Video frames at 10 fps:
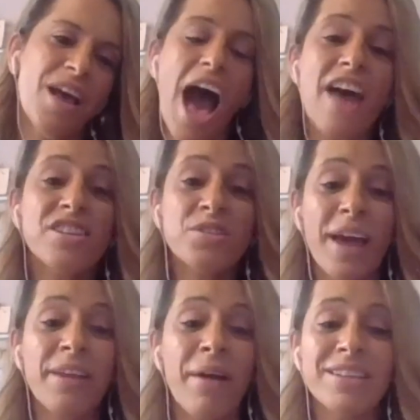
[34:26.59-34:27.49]
Also,
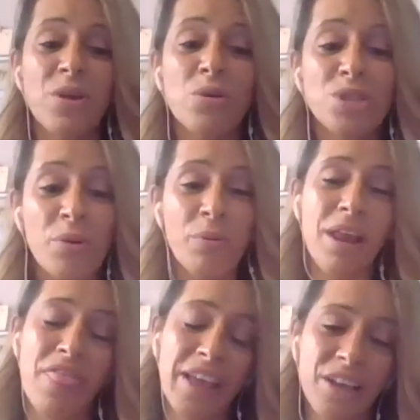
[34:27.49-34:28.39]
I want
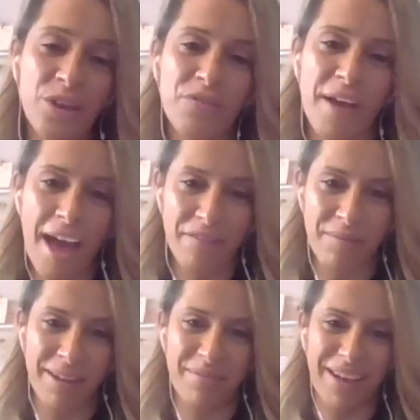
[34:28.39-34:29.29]
to thank you for having
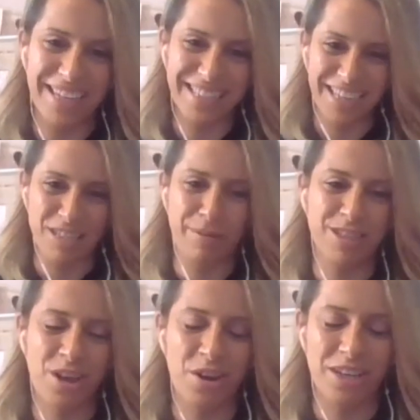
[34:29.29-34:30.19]
me, Amanda. It's been
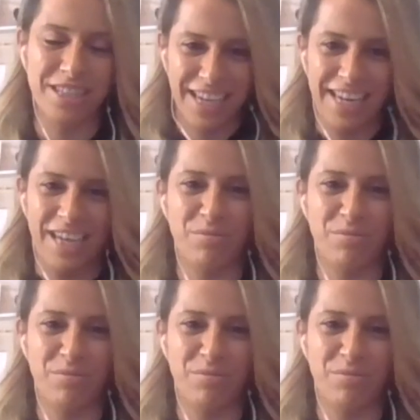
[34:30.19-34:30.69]
so nice to connect